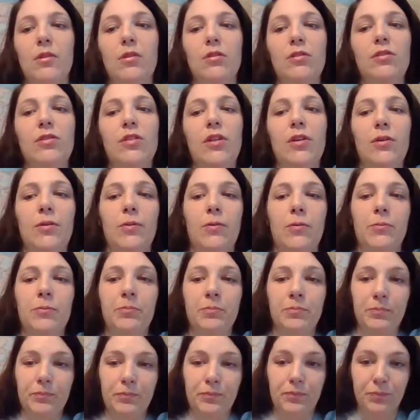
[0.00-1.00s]
So
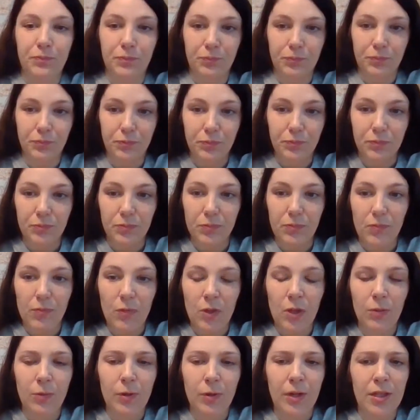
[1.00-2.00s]

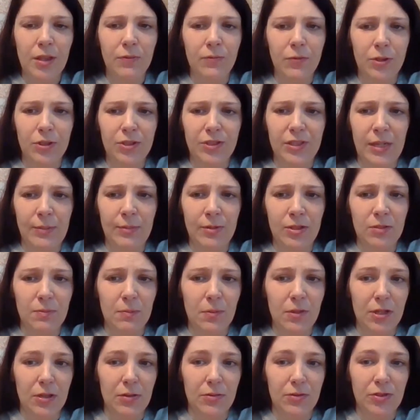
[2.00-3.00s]
read the 4 statements
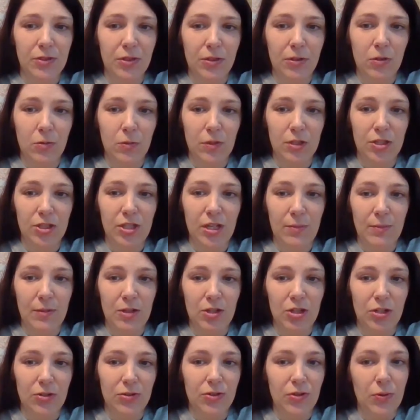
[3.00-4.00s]
below and circle which
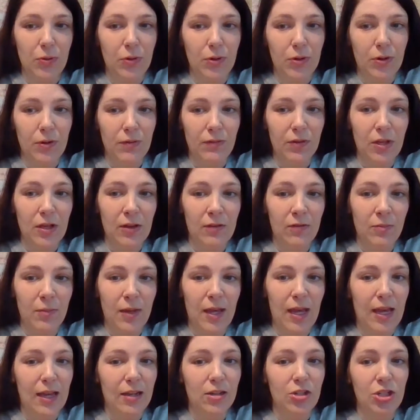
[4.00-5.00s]
statement shows the order of the
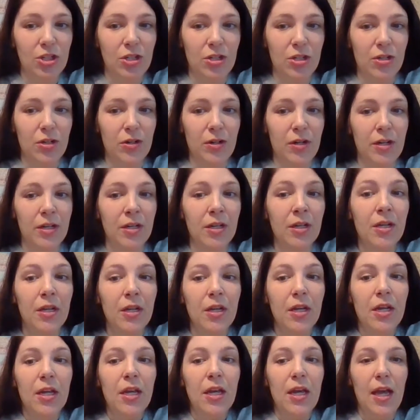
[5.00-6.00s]
government action during
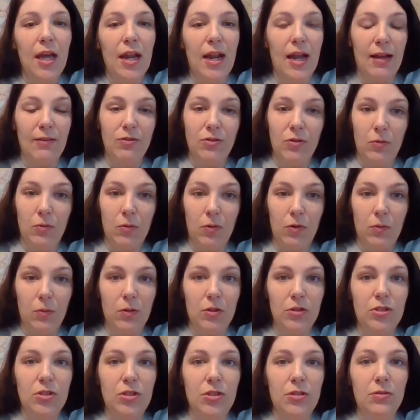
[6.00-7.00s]
and after World
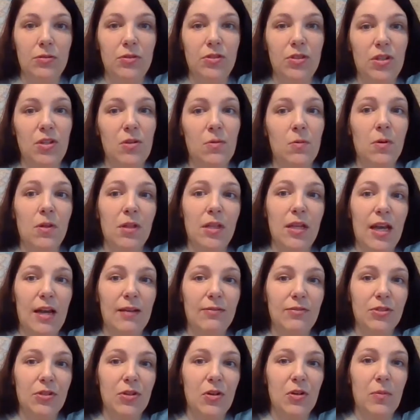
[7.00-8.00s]
War II. So you really
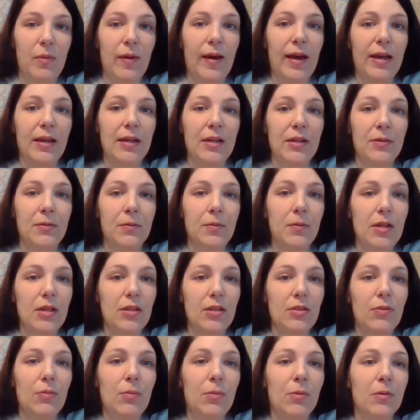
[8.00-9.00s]
have to go back and
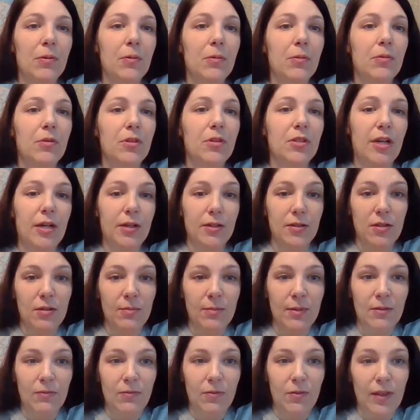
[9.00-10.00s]
read through the
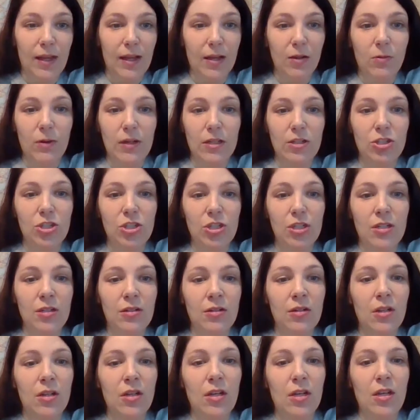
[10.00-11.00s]
document for that
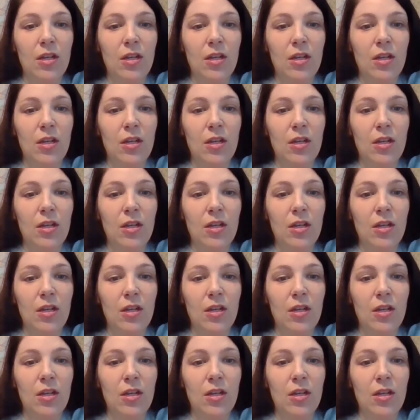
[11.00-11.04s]
question.